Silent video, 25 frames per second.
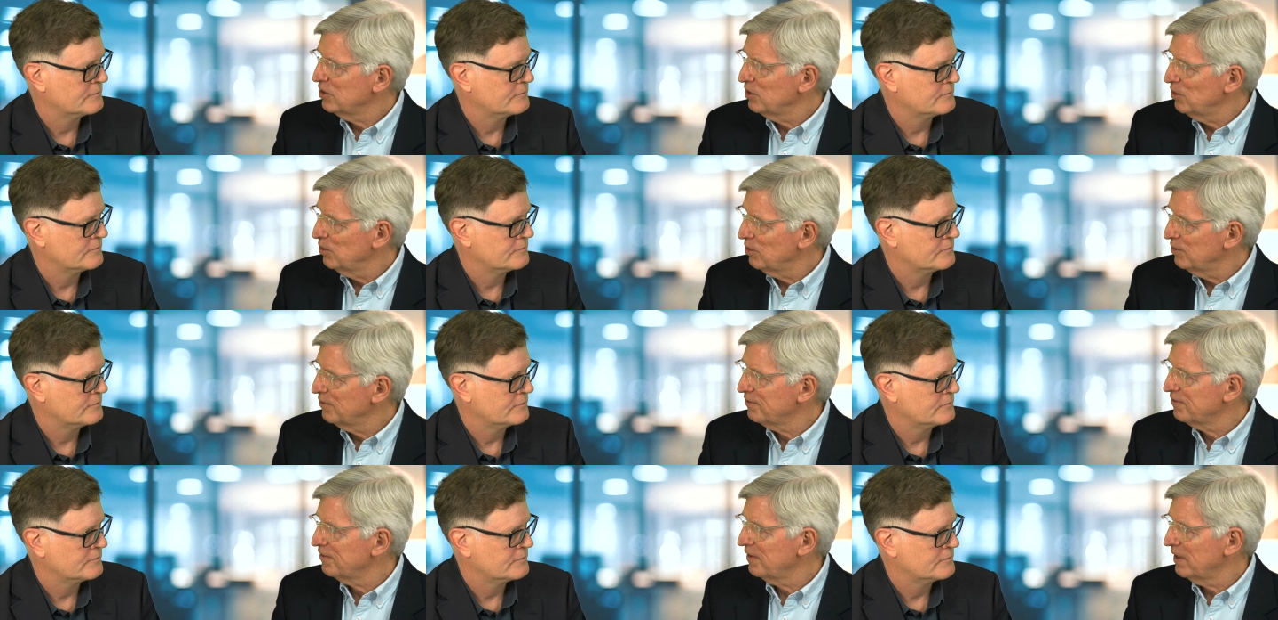
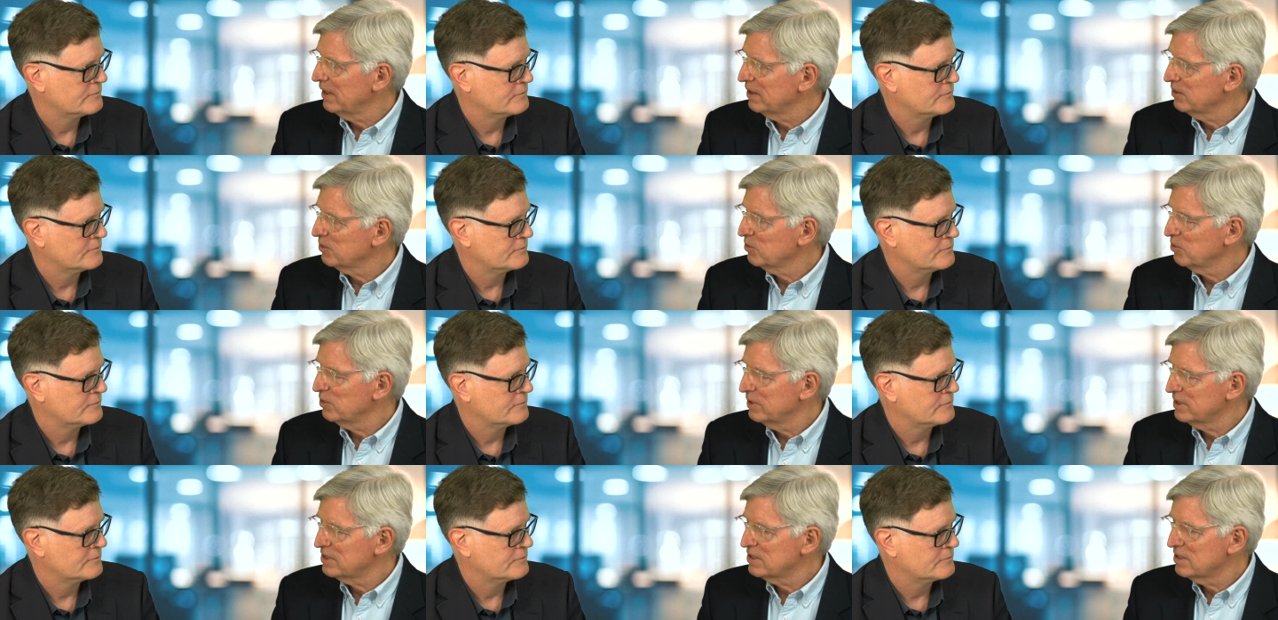Speaker 1: your fund,
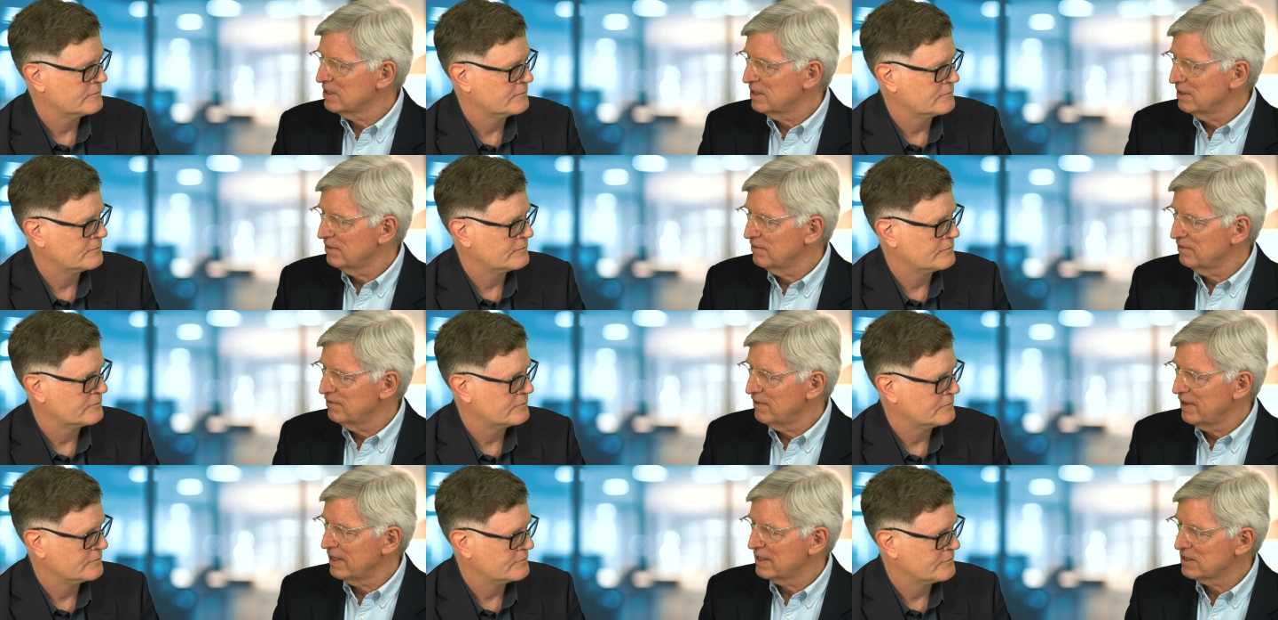which
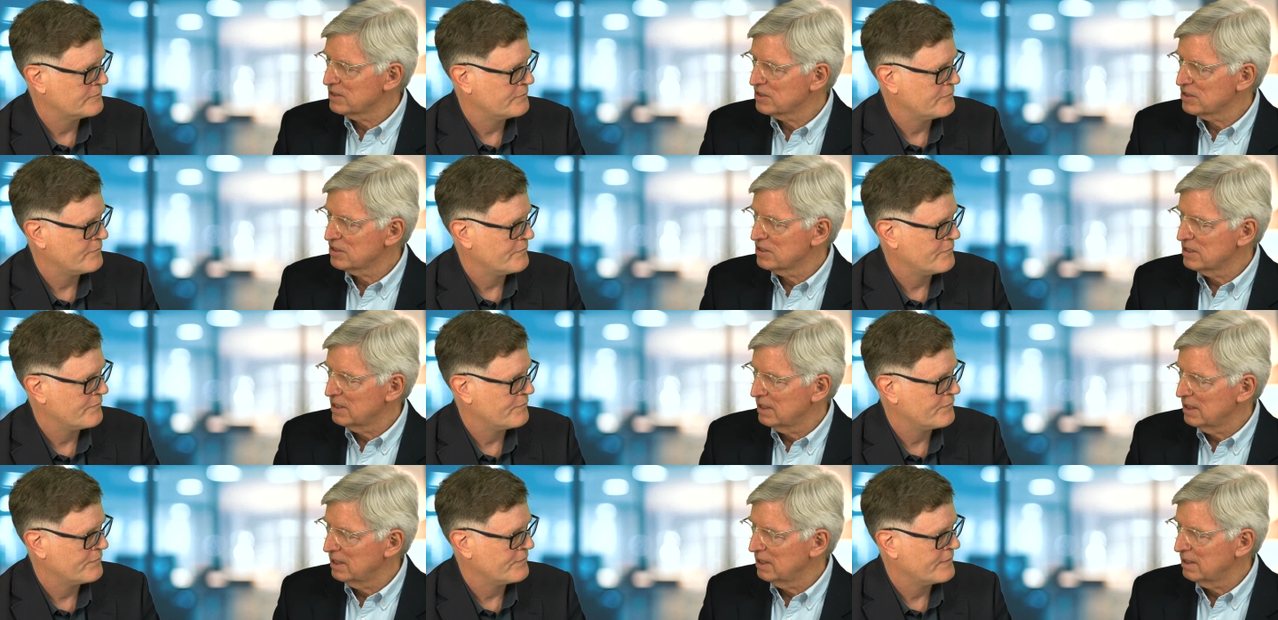
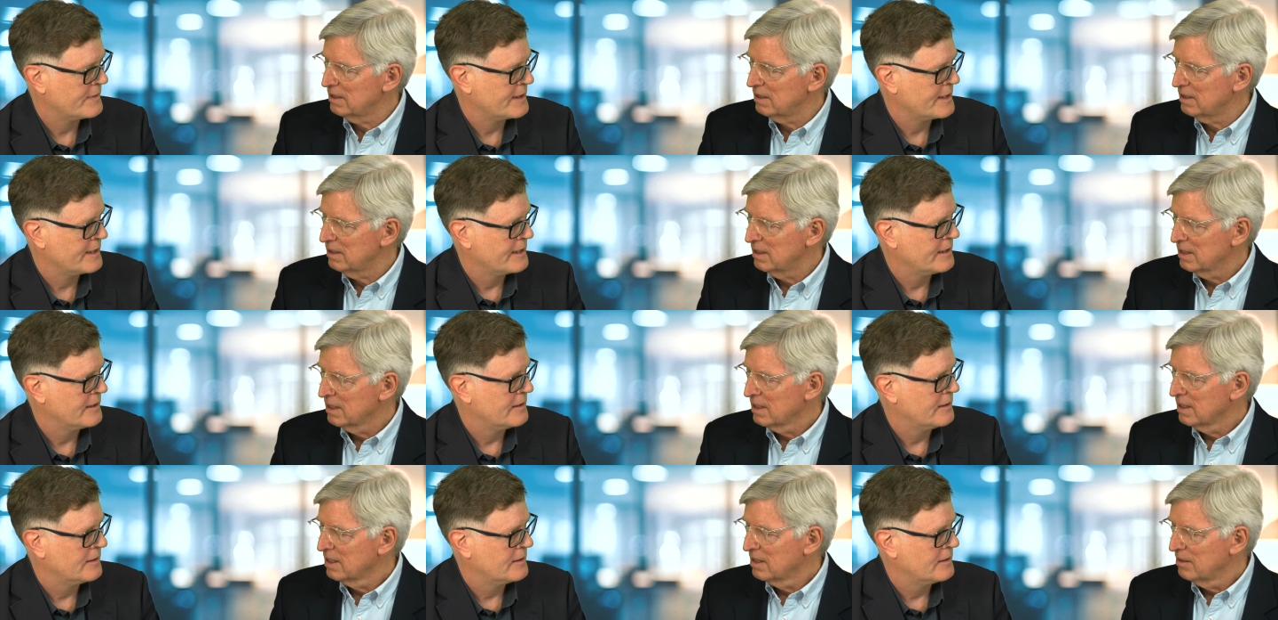invests in
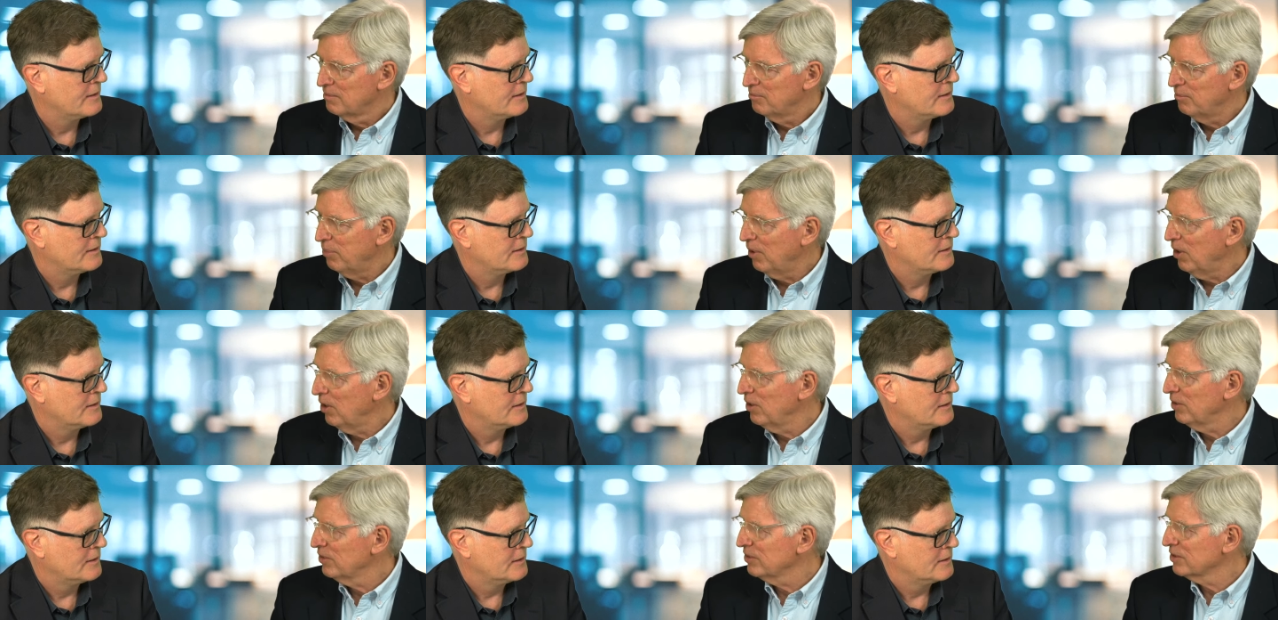
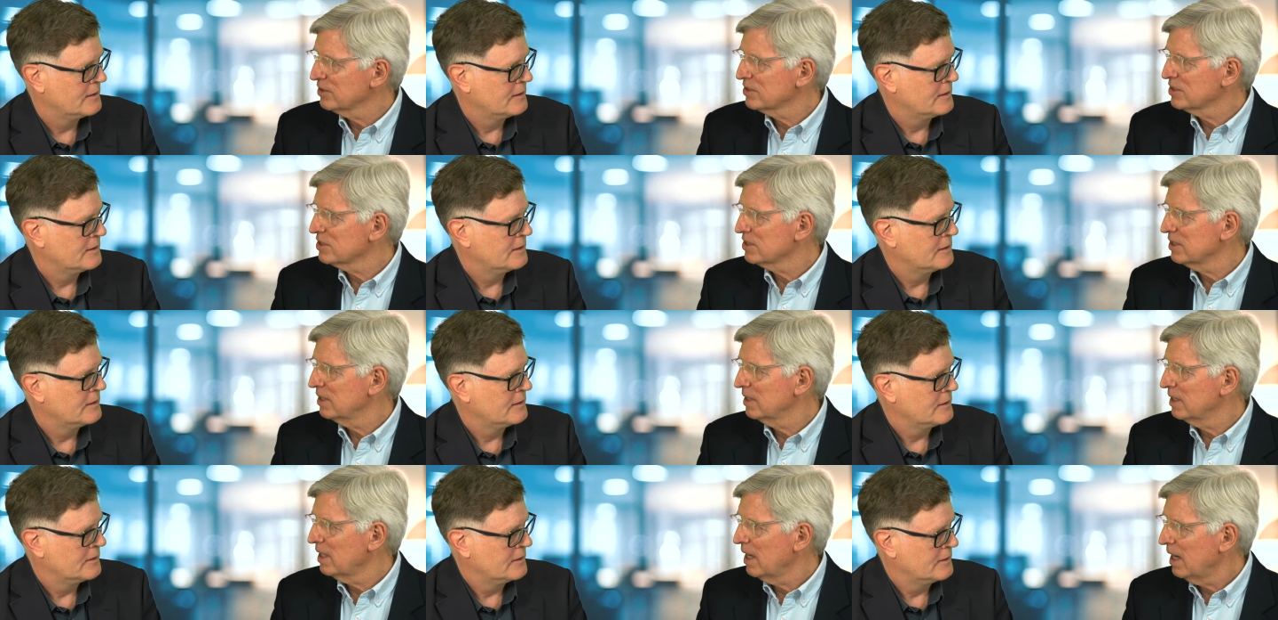bonds
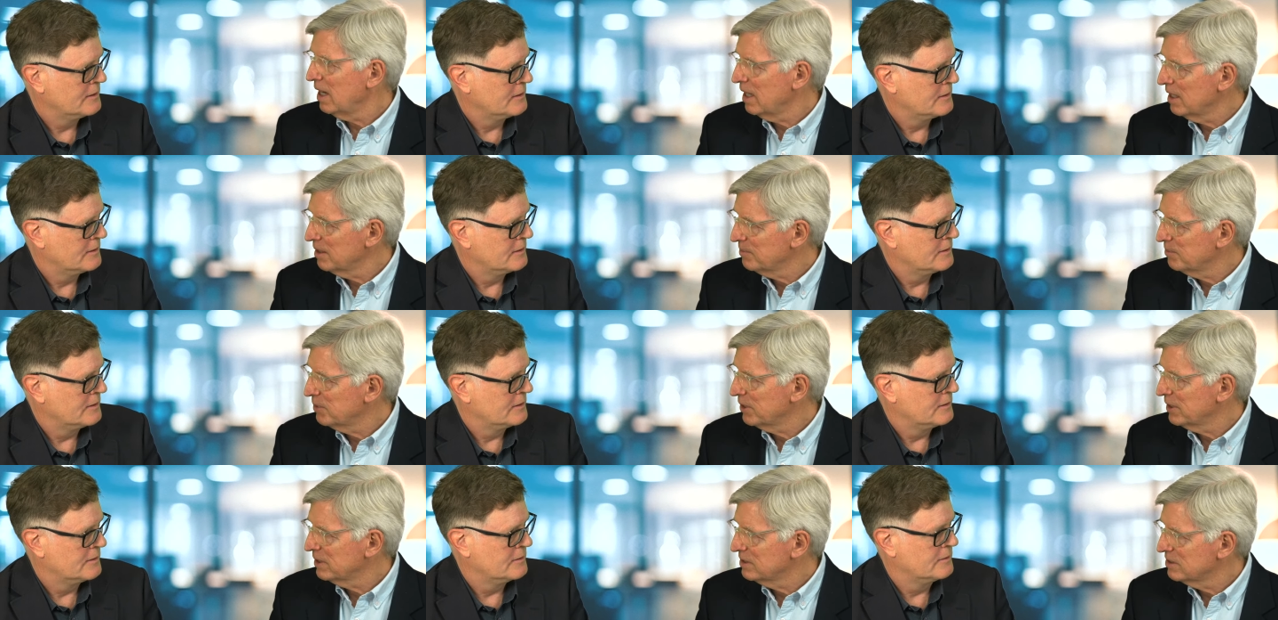and
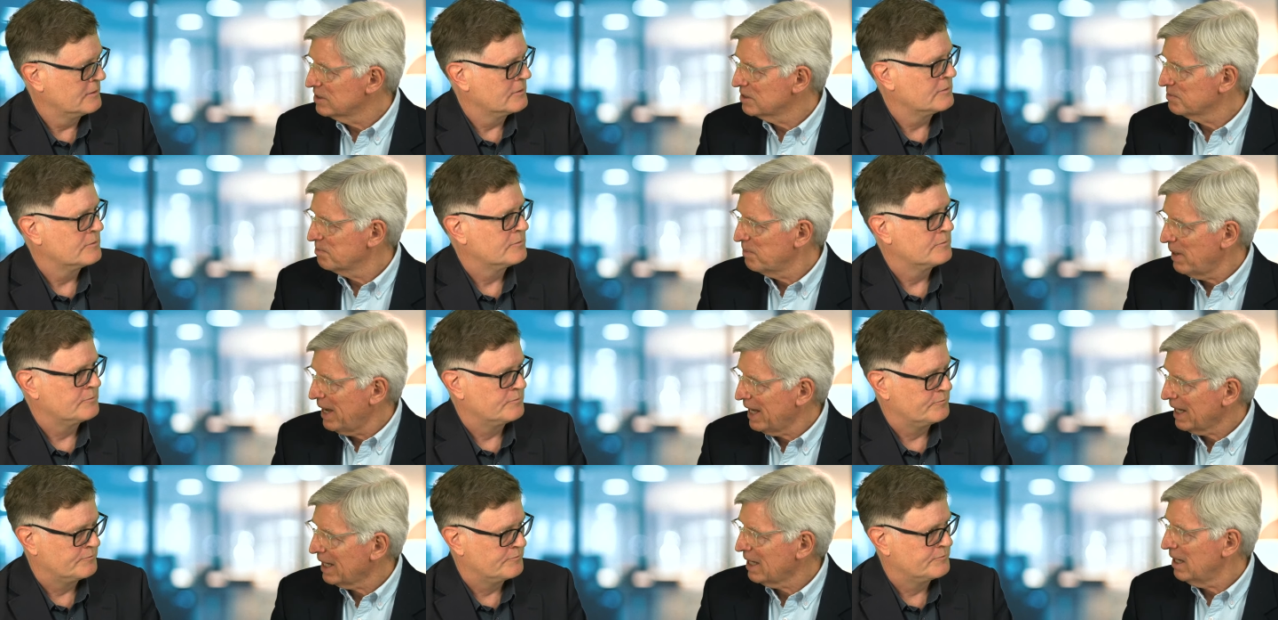hybrids,
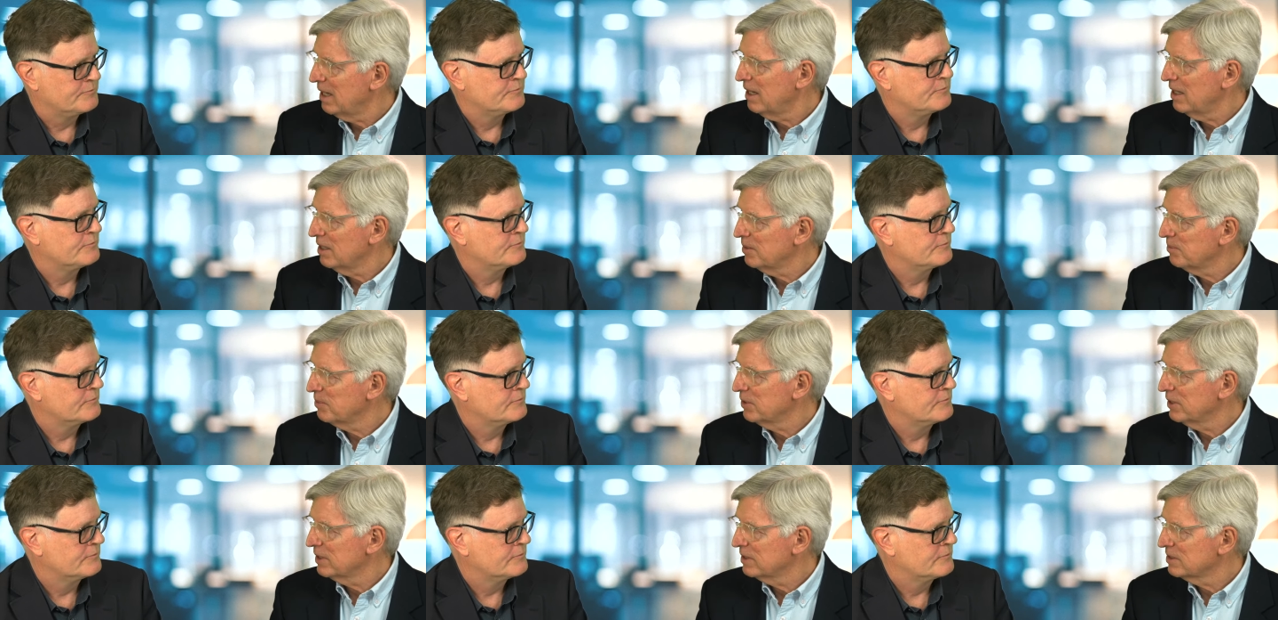bank
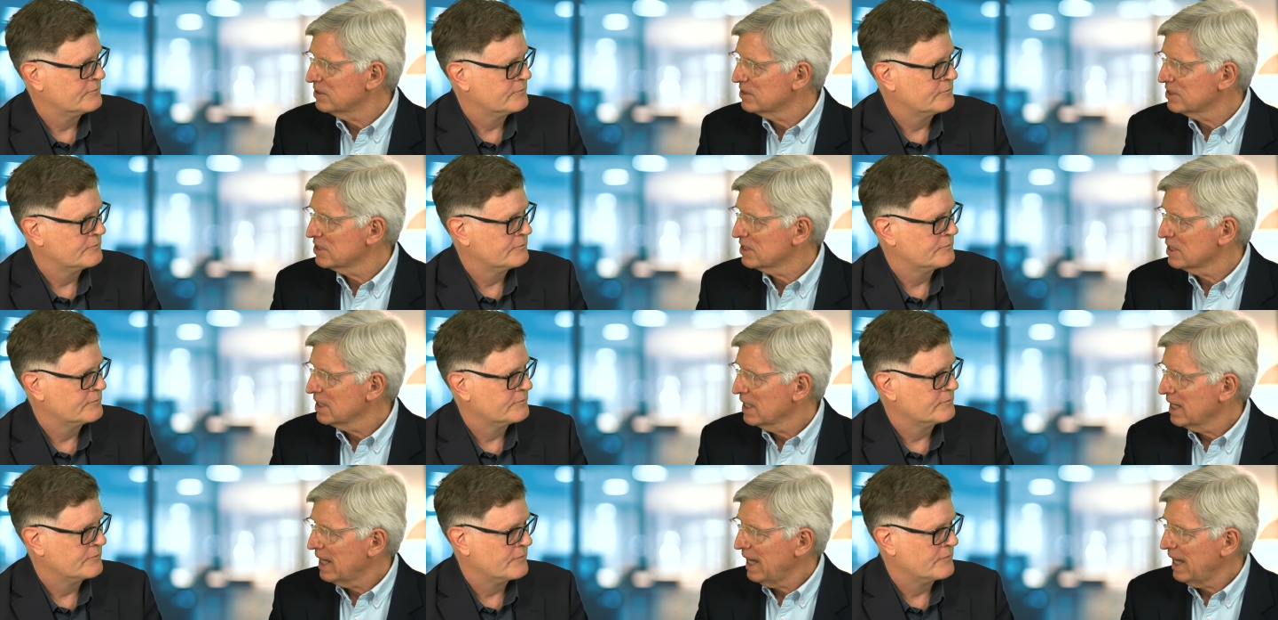hybrids?